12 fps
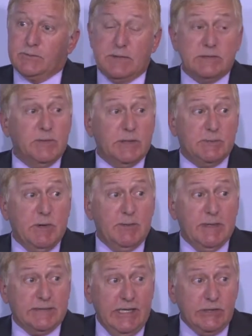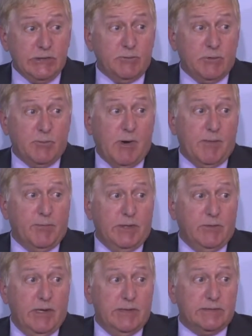been some experimentation with property
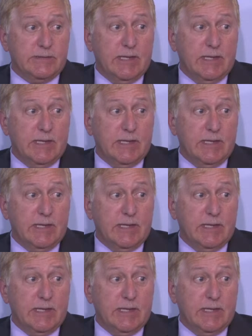rights,